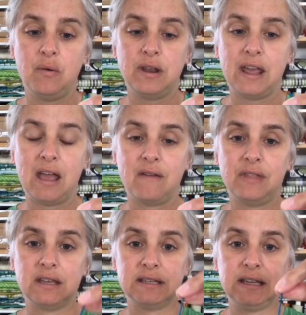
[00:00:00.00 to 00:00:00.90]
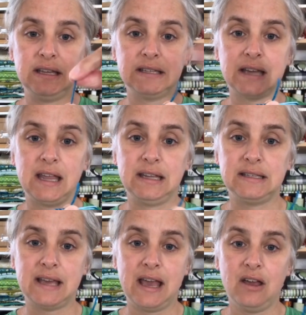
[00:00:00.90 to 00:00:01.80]
and I have that teeny tiny
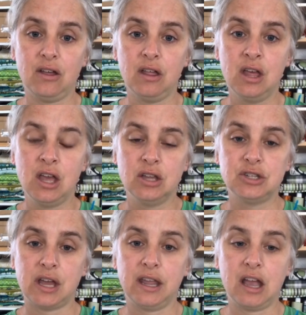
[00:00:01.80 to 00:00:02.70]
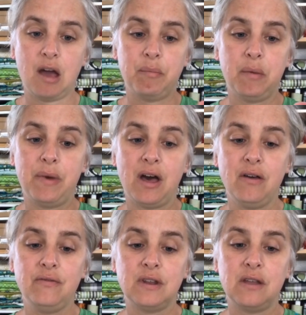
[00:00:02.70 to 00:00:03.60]
tail jutting up
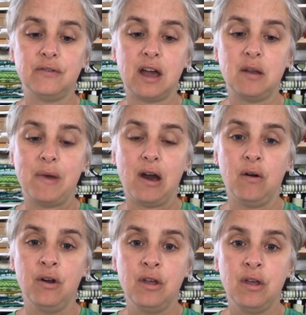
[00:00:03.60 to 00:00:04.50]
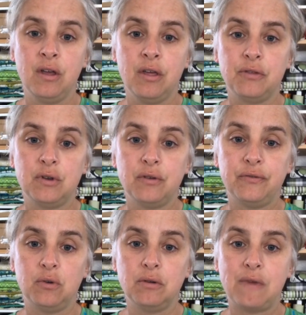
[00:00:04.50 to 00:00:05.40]
above, and I've got about 3 or
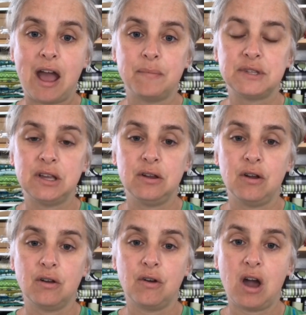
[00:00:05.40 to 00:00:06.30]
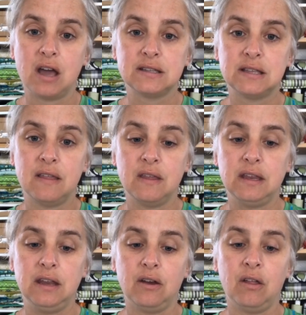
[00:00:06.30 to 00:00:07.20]
4 wraps here across the
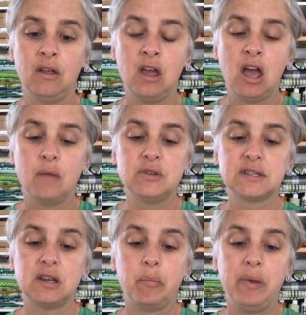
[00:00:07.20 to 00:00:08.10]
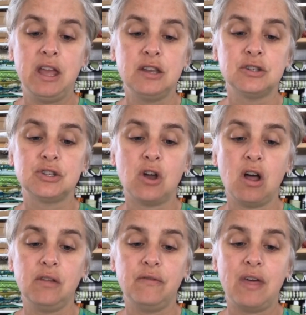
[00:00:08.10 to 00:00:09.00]
needle. I'm just going to pinch
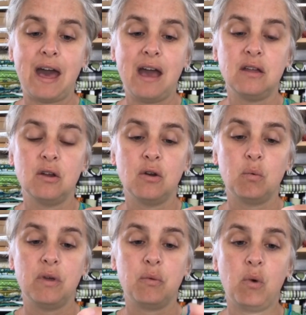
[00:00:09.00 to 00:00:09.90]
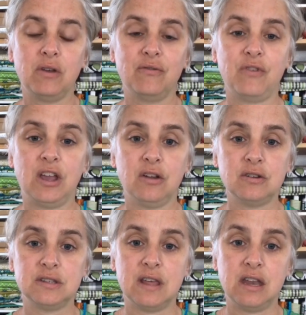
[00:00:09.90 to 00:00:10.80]
all of that with one finger
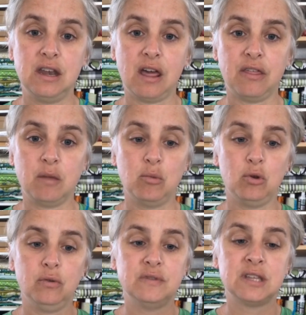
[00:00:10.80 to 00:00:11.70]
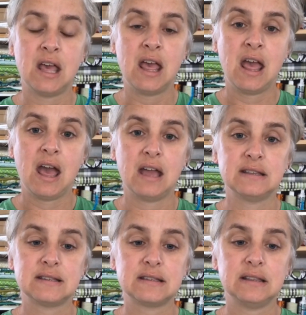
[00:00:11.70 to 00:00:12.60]
so that nothing moves, and
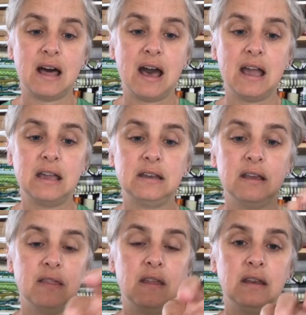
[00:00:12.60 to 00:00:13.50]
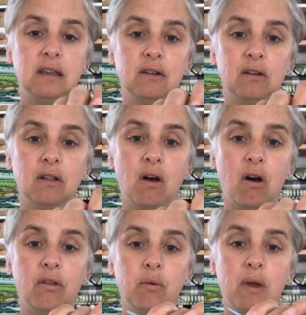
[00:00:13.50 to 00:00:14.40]
slide the needle
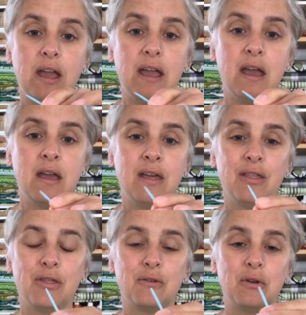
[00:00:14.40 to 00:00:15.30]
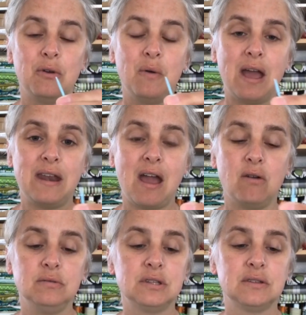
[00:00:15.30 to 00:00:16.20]
all the way through and
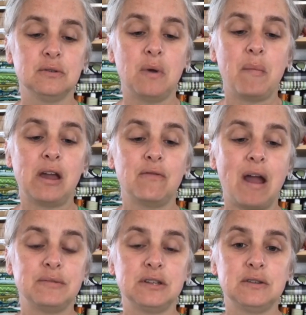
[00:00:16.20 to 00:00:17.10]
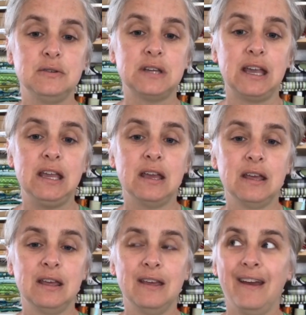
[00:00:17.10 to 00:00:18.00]
out. Oh, I might have wrapped it too tight.
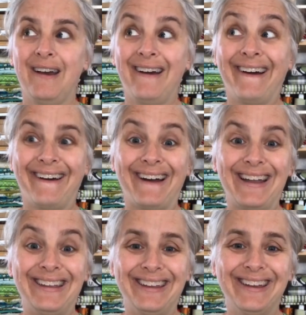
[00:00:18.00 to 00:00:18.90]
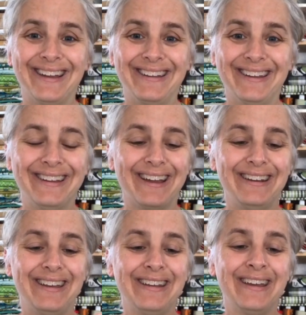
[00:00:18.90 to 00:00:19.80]
I did.
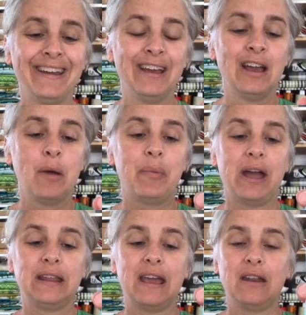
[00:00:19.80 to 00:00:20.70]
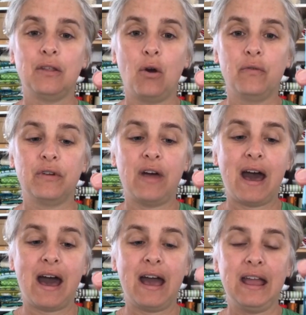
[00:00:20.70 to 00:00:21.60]
But get it over the
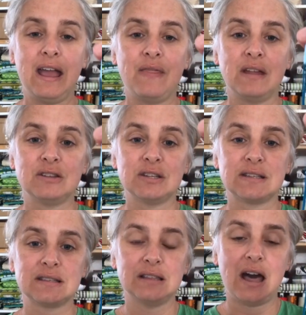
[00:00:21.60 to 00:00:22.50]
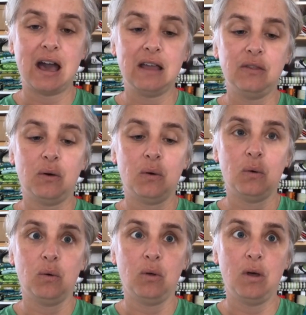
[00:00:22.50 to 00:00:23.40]
eye, and then just slide the
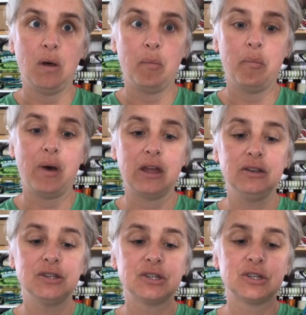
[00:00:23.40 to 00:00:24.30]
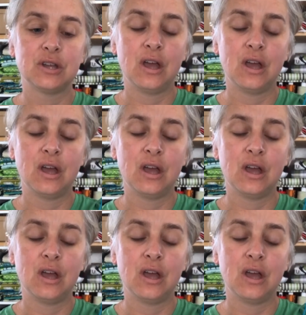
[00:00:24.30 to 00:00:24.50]
whole bunch